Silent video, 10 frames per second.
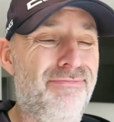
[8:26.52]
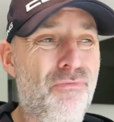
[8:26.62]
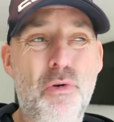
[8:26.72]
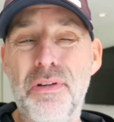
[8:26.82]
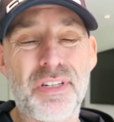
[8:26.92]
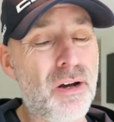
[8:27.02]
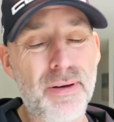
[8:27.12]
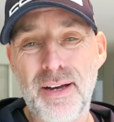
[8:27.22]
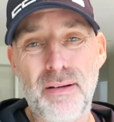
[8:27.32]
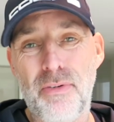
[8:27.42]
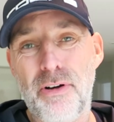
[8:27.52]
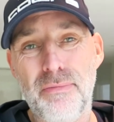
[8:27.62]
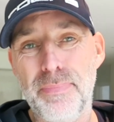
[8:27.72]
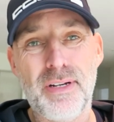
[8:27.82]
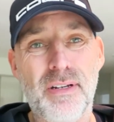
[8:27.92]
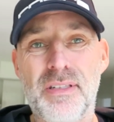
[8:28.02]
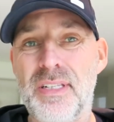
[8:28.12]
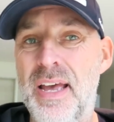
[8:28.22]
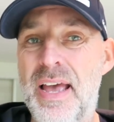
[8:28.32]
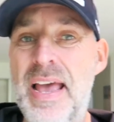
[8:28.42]
what's going on,
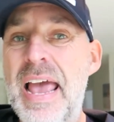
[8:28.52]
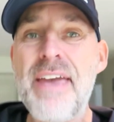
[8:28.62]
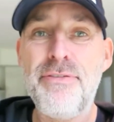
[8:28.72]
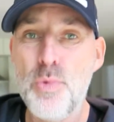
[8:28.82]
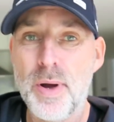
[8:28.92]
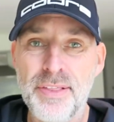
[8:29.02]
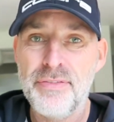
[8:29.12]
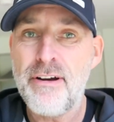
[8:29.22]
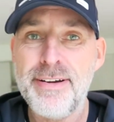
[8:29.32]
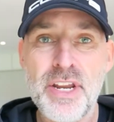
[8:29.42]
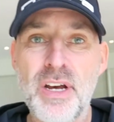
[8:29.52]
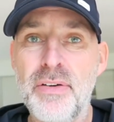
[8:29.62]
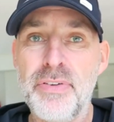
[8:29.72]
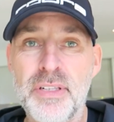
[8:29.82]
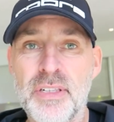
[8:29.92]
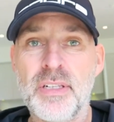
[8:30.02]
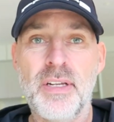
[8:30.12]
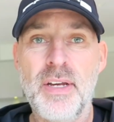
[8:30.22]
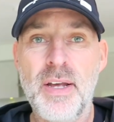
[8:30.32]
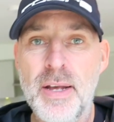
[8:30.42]
because everyone's very
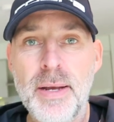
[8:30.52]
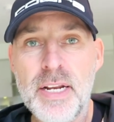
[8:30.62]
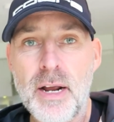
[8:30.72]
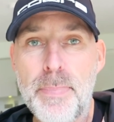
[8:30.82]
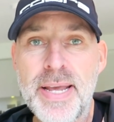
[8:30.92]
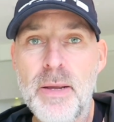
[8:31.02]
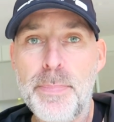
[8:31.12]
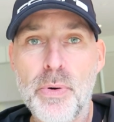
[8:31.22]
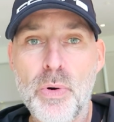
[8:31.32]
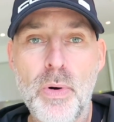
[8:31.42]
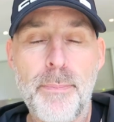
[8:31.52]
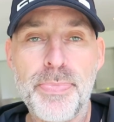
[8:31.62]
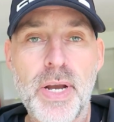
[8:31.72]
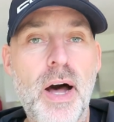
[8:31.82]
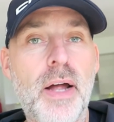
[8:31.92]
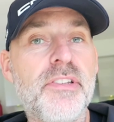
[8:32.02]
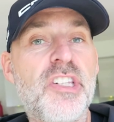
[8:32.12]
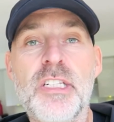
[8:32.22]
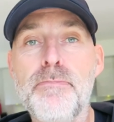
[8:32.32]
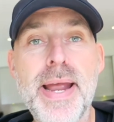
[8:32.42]
nervous. You know, people aren't
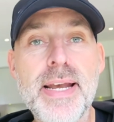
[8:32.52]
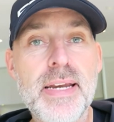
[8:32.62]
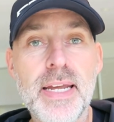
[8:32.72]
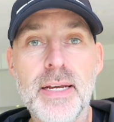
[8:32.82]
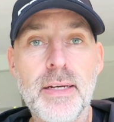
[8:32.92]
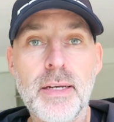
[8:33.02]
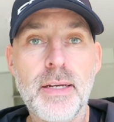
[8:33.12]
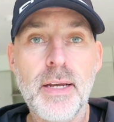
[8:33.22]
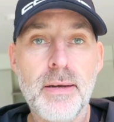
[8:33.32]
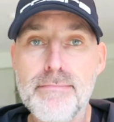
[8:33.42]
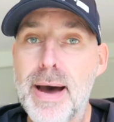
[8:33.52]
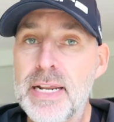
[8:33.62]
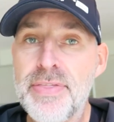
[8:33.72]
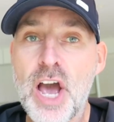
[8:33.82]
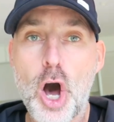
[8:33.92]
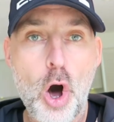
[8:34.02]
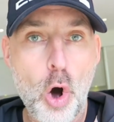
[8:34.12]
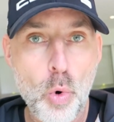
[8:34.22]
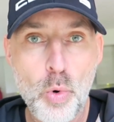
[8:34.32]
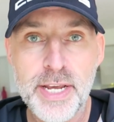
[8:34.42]
spending money, they're
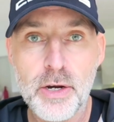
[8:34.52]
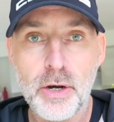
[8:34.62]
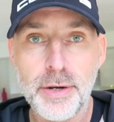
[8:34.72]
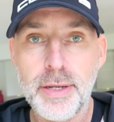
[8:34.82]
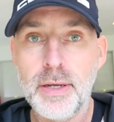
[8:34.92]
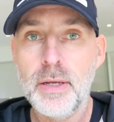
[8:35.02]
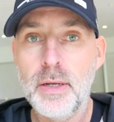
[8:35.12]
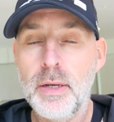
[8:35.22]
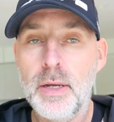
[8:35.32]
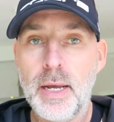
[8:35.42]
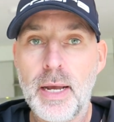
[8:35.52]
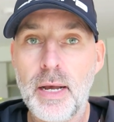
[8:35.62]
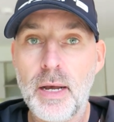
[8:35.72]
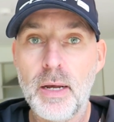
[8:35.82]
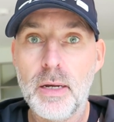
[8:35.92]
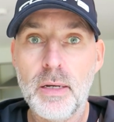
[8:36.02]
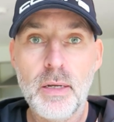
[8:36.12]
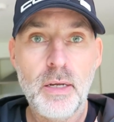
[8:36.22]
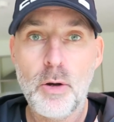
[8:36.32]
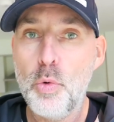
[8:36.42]
holding on.
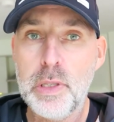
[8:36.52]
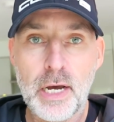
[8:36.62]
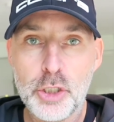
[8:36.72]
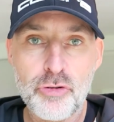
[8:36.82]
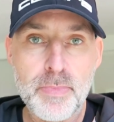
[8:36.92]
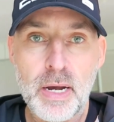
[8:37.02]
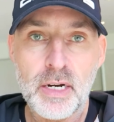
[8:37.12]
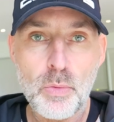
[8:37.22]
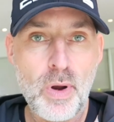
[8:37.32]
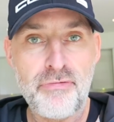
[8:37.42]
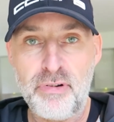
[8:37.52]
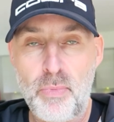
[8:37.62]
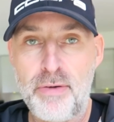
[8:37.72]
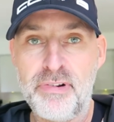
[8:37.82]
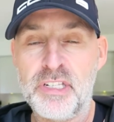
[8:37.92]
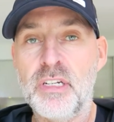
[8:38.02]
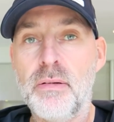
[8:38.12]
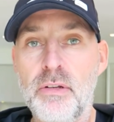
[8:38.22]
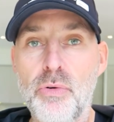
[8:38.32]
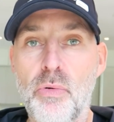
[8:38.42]
All the luxury market, whether it's
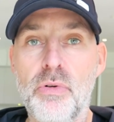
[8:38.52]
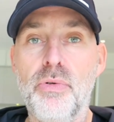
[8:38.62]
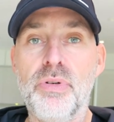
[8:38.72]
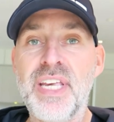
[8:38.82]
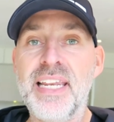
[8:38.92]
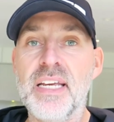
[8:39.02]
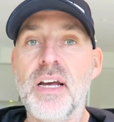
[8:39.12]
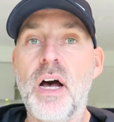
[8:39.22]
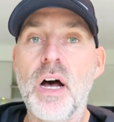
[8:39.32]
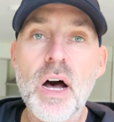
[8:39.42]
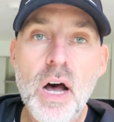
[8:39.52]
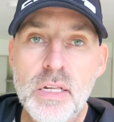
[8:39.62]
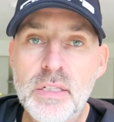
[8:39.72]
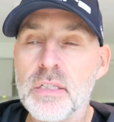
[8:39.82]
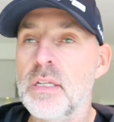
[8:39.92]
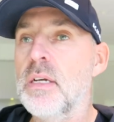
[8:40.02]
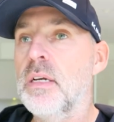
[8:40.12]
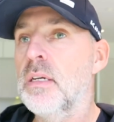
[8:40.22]
you're selling cars,